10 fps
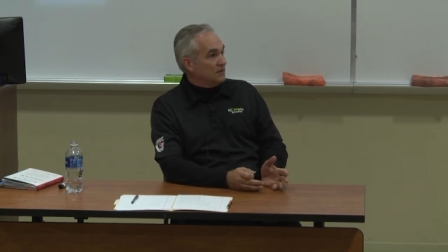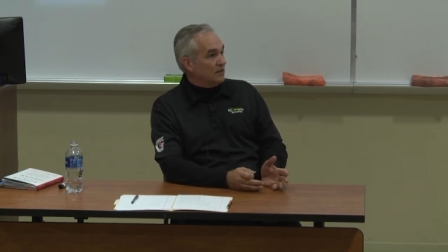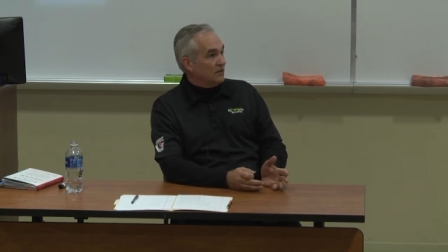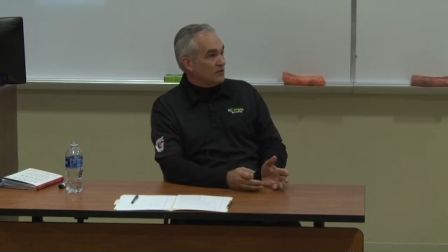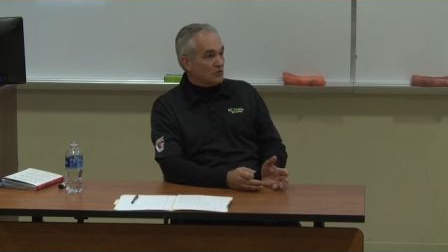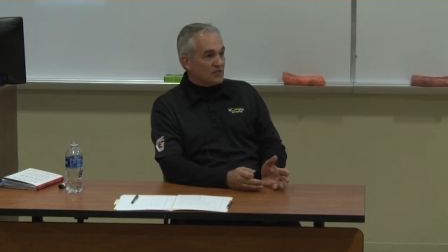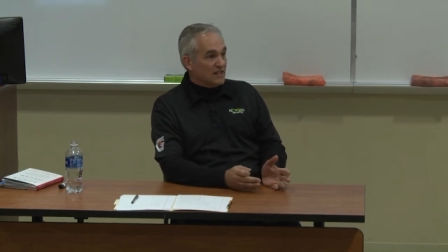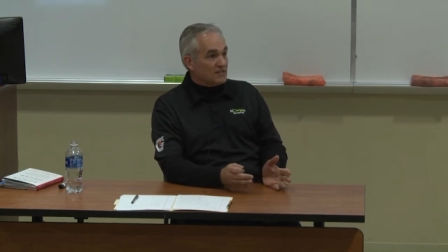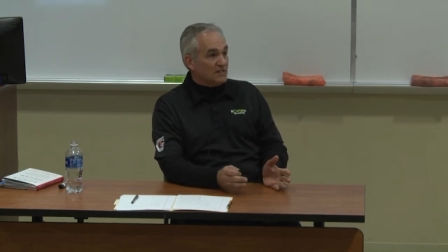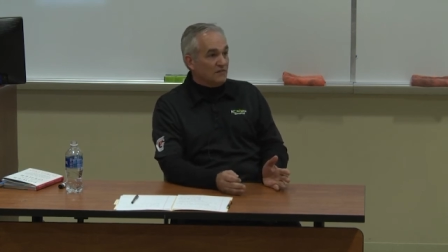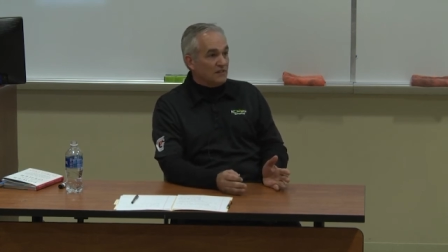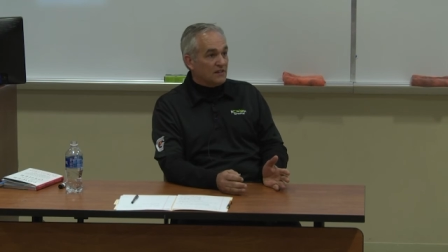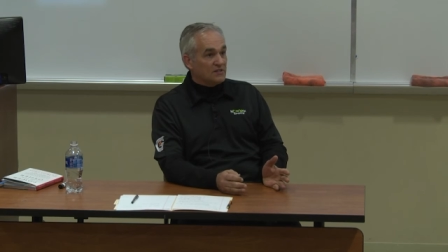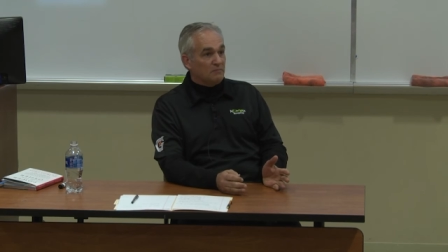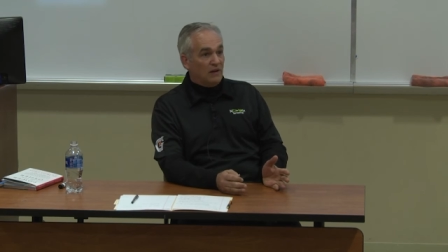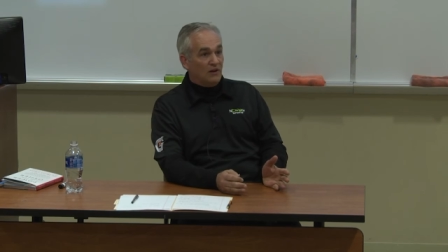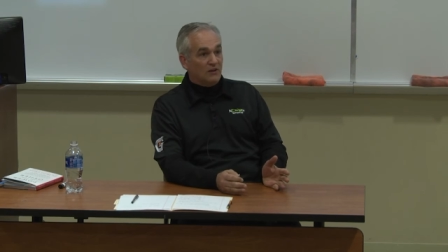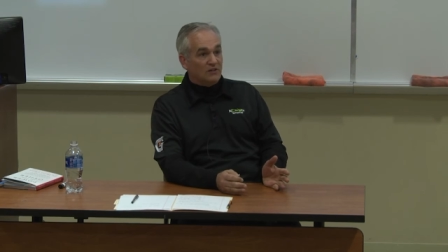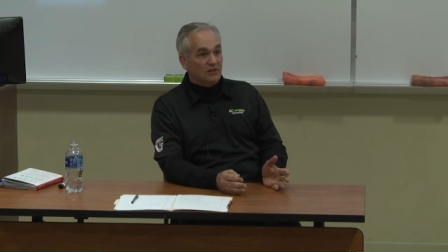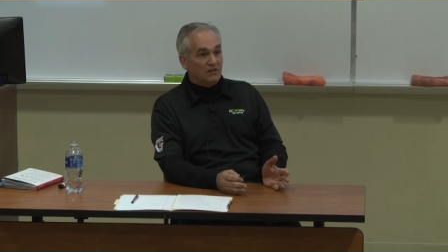You know, don't take stuff that doesn't
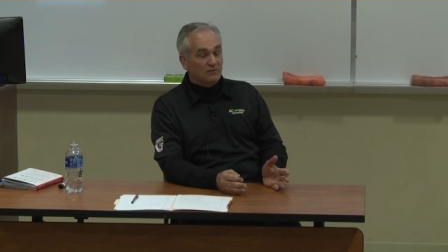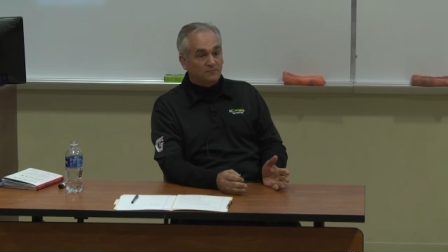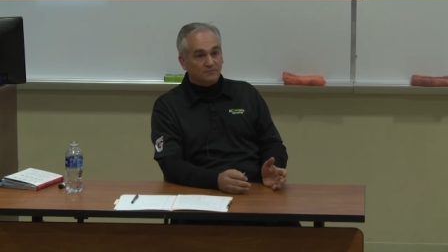belong to you.